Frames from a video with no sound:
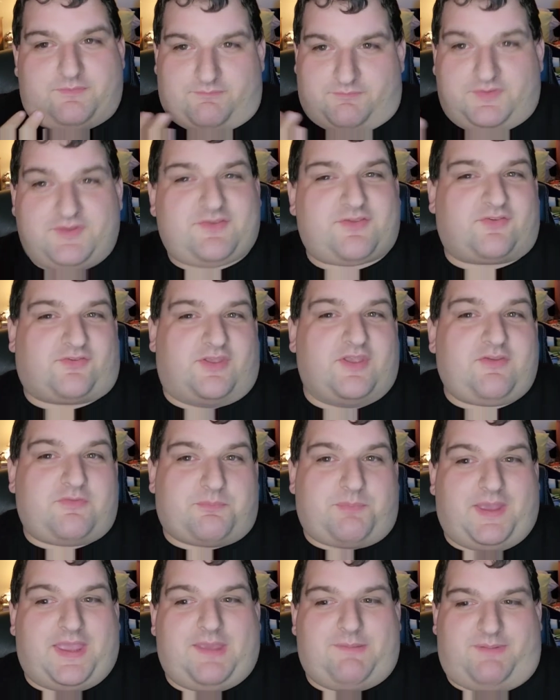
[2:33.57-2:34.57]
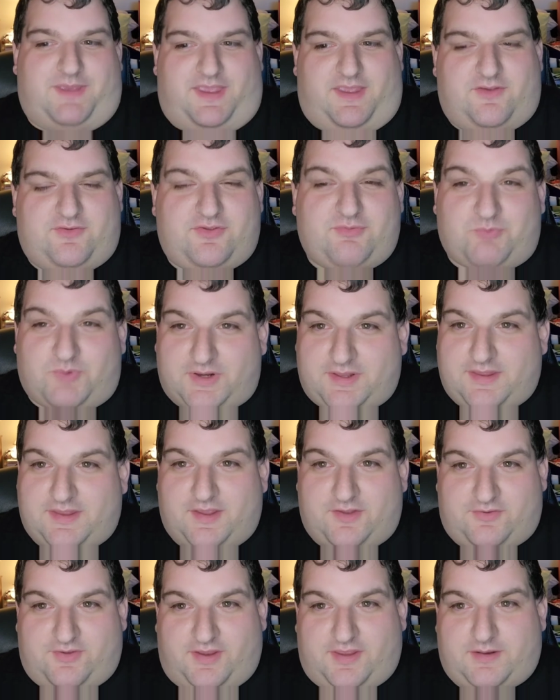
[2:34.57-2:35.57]
this is his baby. He's one of the
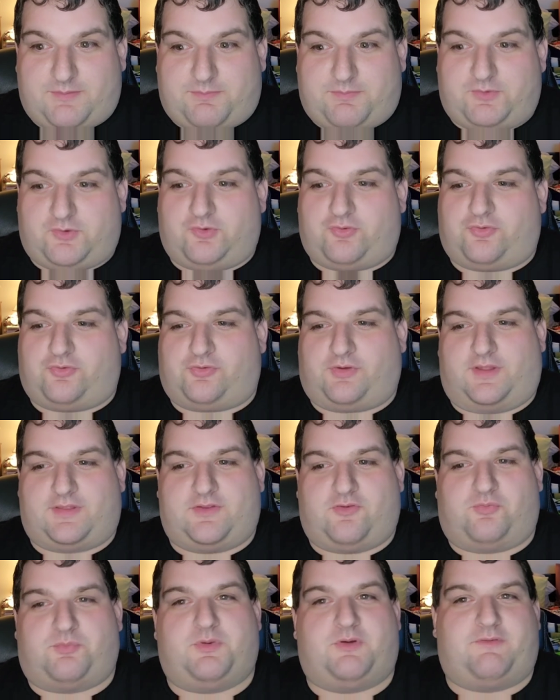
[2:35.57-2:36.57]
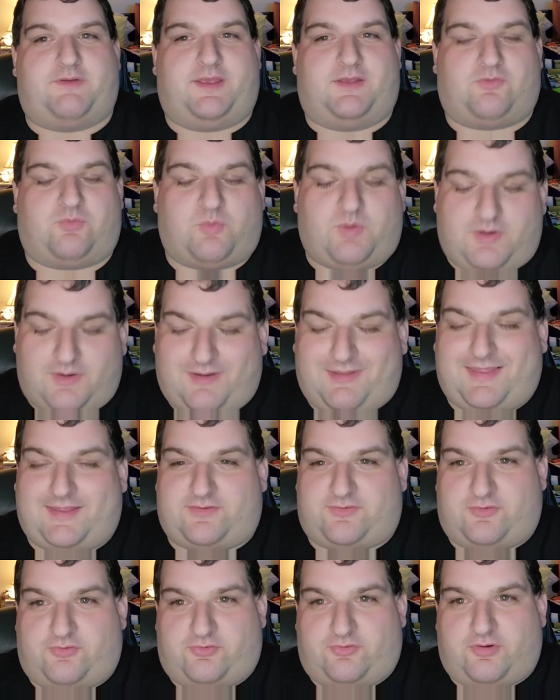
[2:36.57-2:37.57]
executive producers on this movie, as well
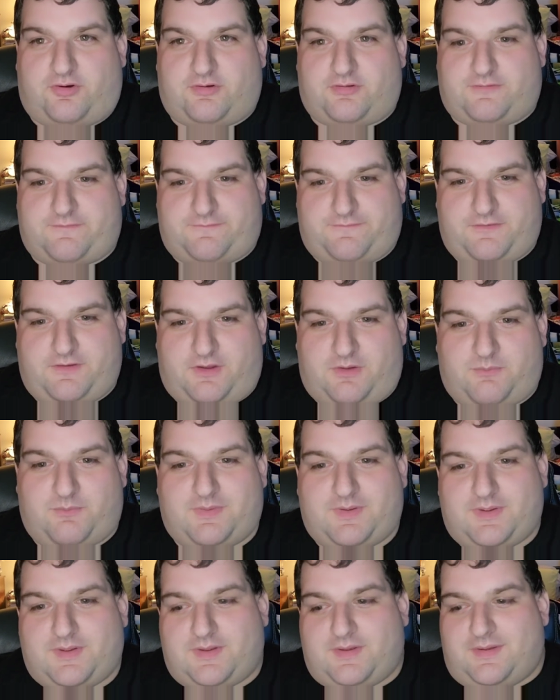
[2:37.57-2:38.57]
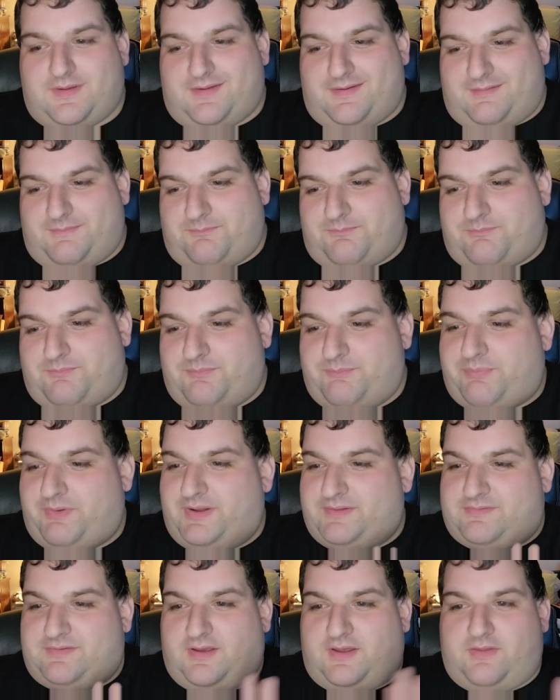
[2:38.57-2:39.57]
as the star of the film.
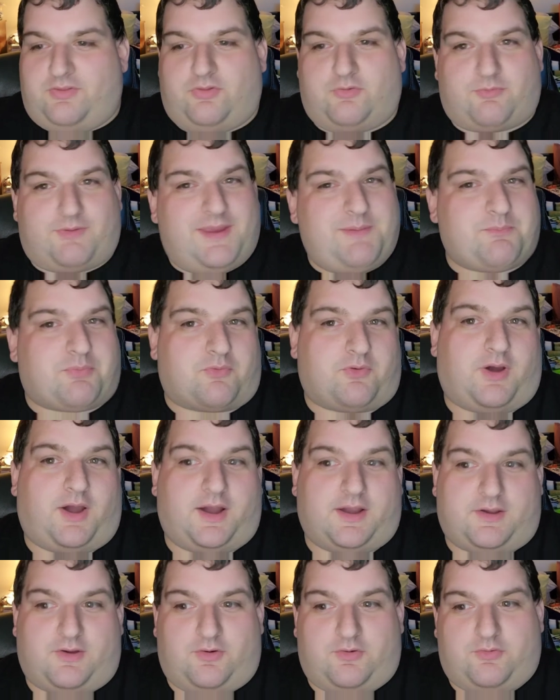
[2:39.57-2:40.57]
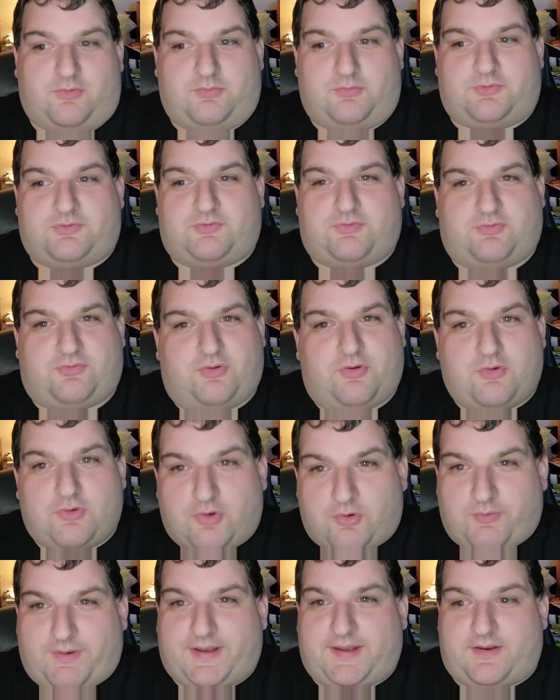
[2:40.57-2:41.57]
But Lorraine Bracco, who was so
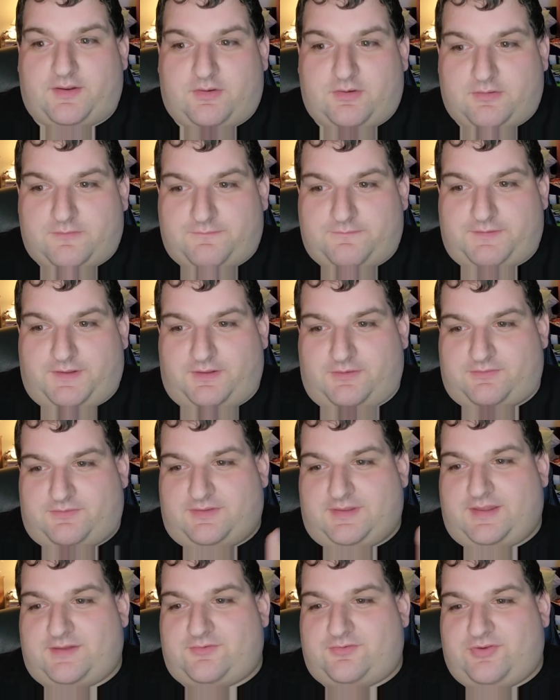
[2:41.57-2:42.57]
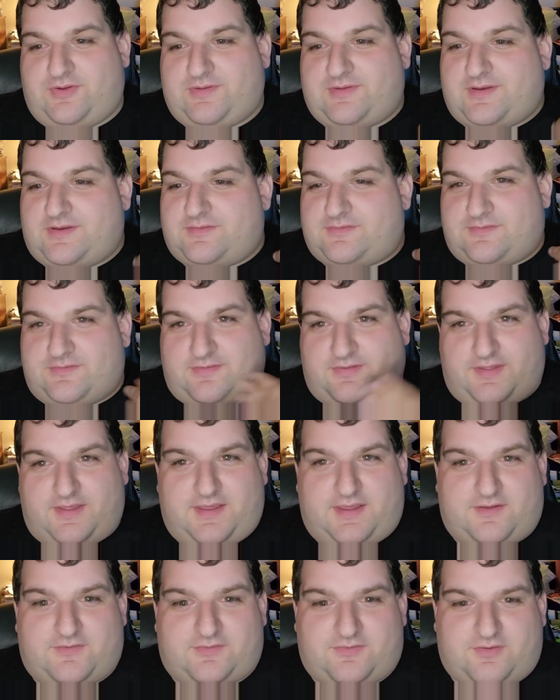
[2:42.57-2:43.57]
great in Goodfellas, and then she does
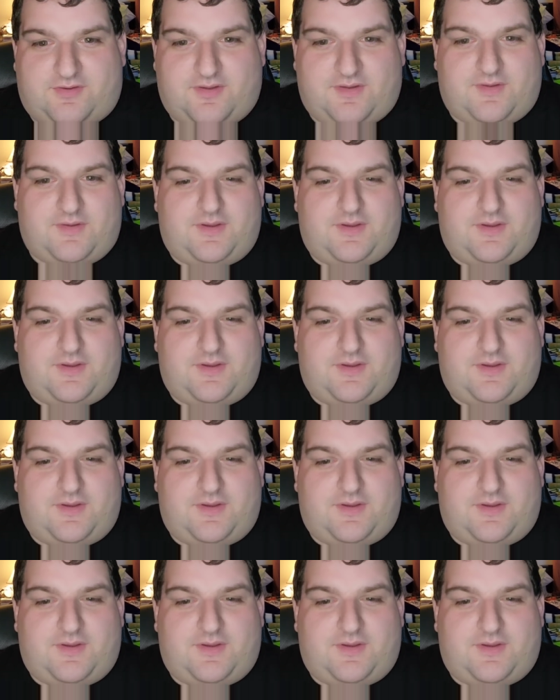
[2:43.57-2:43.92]
this,